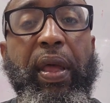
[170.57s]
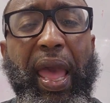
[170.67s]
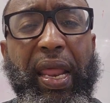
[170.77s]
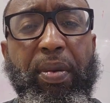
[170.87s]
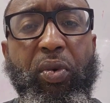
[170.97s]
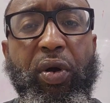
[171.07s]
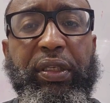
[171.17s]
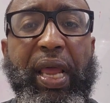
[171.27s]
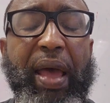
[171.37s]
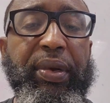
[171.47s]
And the more
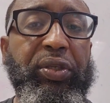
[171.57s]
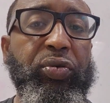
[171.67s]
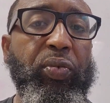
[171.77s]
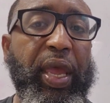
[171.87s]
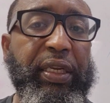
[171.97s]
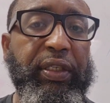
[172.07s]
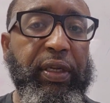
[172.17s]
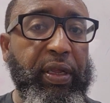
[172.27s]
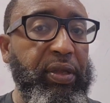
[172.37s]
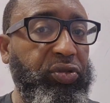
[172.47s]
time that you waste
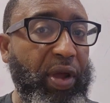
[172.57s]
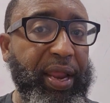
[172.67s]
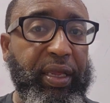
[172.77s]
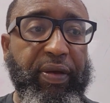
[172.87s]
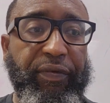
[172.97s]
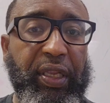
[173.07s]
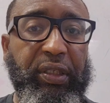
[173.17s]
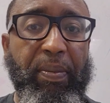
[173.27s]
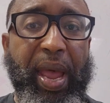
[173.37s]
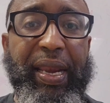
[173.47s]
trying to convince
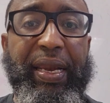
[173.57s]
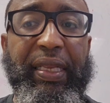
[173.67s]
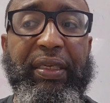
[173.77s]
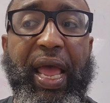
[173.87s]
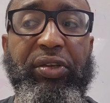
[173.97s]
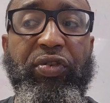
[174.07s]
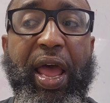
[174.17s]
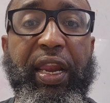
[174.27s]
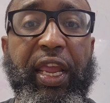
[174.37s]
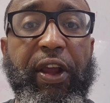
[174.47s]
somebody that's not
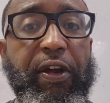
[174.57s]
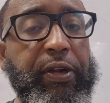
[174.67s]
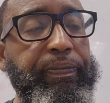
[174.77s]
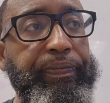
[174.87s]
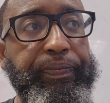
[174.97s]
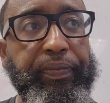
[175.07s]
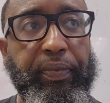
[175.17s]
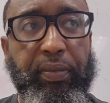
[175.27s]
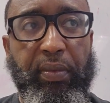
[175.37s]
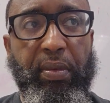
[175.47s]
trying to hear it,
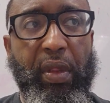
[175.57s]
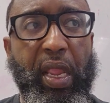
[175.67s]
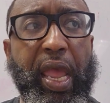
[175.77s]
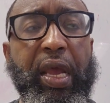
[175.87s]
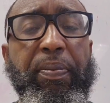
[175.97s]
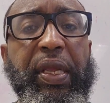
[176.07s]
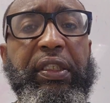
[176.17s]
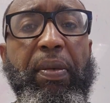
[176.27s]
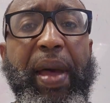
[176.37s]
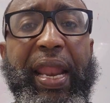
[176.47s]
it could be
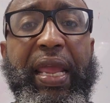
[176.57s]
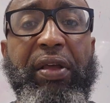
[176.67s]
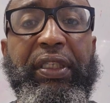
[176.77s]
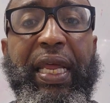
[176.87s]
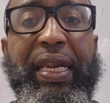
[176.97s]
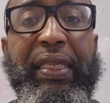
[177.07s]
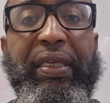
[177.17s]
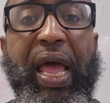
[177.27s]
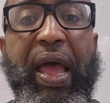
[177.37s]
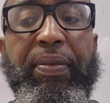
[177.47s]
somebody else at that
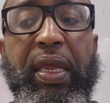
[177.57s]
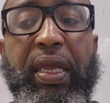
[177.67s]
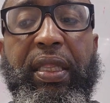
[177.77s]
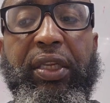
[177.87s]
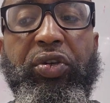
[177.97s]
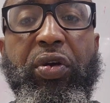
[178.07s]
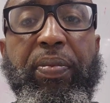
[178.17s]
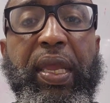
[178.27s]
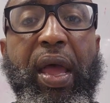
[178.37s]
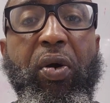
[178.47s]
time that you could
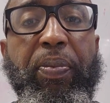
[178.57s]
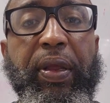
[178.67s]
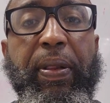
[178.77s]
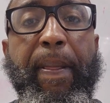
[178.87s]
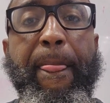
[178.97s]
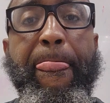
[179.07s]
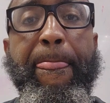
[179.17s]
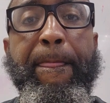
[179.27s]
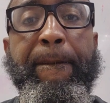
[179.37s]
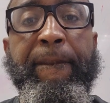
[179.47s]
be helping.
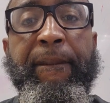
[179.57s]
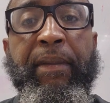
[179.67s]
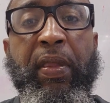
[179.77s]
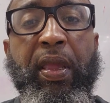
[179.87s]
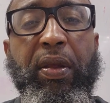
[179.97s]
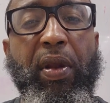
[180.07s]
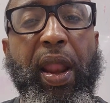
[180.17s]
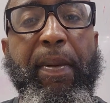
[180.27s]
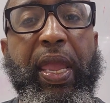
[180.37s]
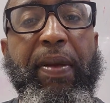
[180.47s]
You know what
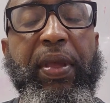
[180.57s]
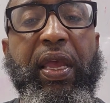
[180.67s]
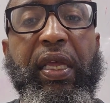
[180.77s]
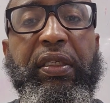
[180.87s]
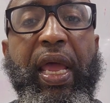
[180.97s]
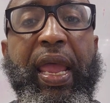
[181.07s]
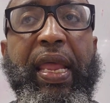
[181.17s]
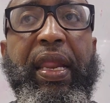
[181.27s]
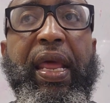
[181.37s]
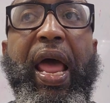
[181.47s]
I mean? Because,
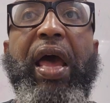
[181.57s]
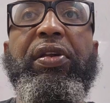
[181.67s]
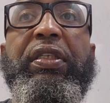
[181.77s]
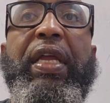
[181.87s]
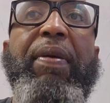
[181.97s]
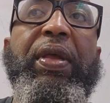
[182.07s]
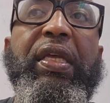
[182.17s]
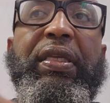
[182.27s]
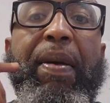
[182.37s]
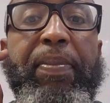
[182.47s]
and I understand,
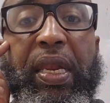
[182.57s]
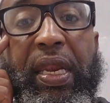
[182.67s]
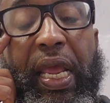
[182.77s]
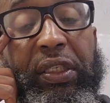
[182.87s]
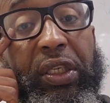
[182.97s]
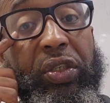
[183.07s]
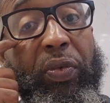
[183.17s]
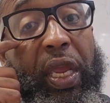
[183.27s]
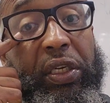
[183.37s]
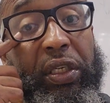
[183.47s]
because I've been in that
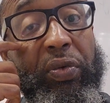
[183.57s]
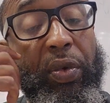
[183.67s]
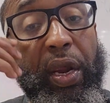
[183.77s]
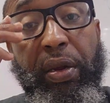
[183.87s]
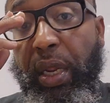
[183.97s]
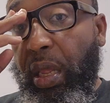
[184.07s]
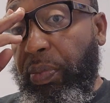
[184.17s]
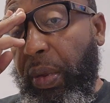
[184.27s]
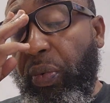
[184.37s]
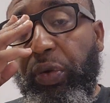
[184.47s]
situation where
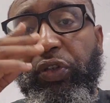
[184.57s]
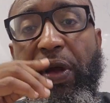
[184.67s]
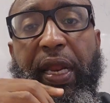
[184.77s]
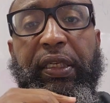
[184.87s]
people was trying to